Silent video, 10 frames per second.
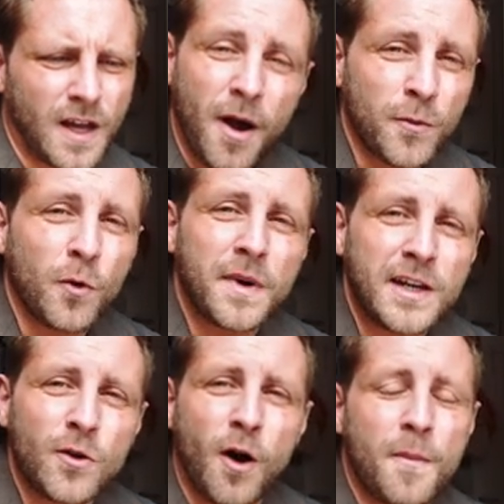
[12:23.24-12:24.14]
I'm normally
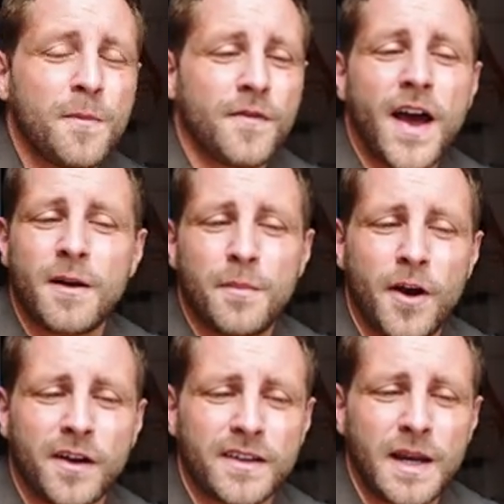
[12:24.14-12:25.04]
not a fan of
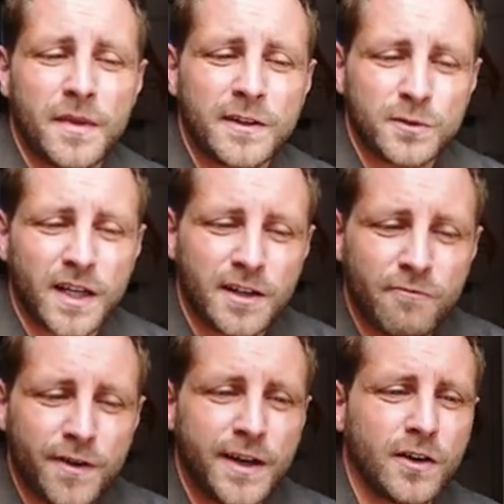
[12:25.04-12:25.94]
burgundy, but this was actually a
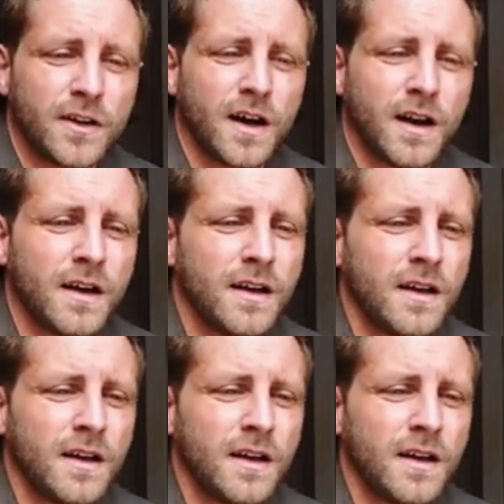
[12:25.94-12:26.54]
really good color.